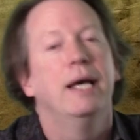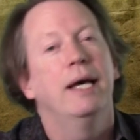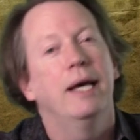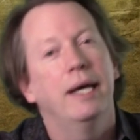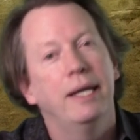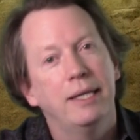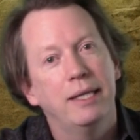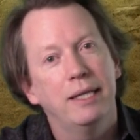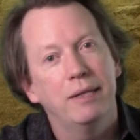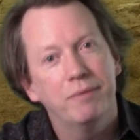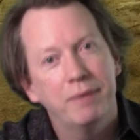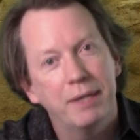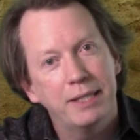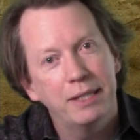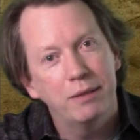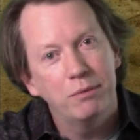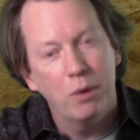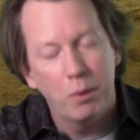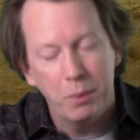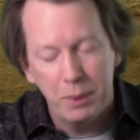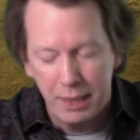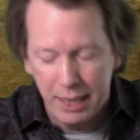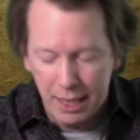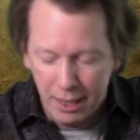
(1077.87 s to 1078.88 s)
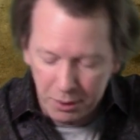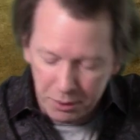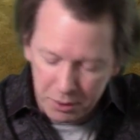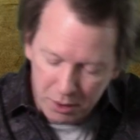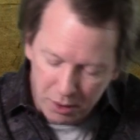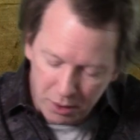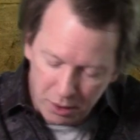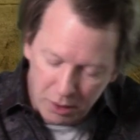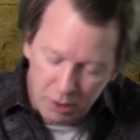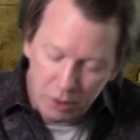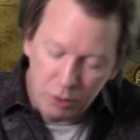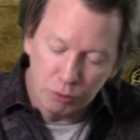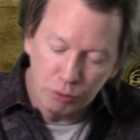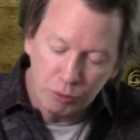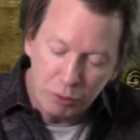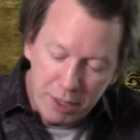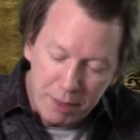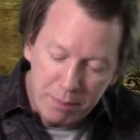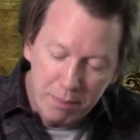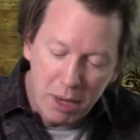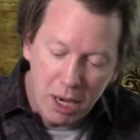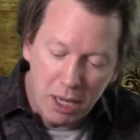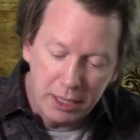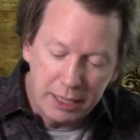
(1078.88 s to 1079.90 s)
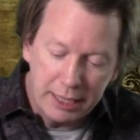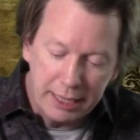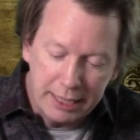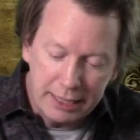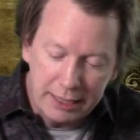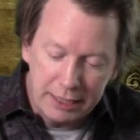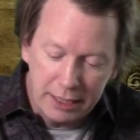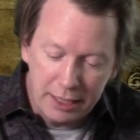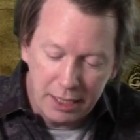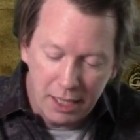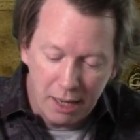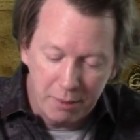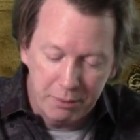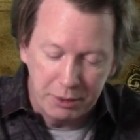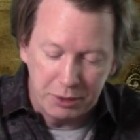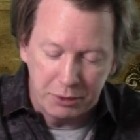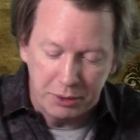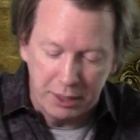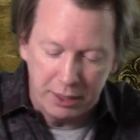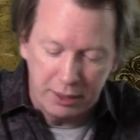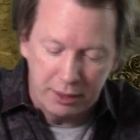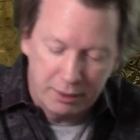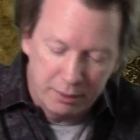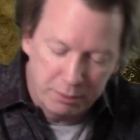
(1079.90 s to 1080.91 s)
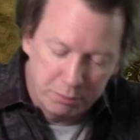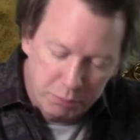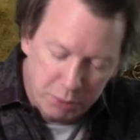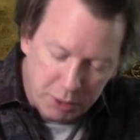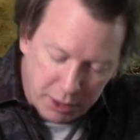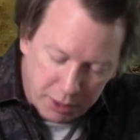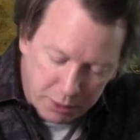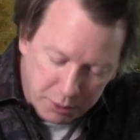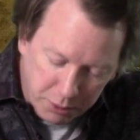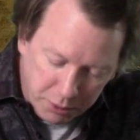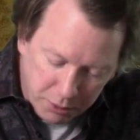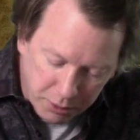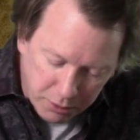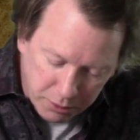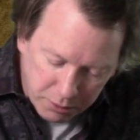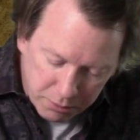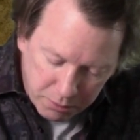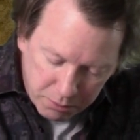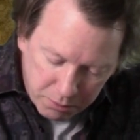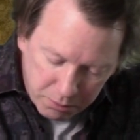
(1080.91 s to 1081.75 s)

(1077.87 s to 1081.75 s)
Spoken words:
and he invented what we now call Riemannian geometry. Pretty cool.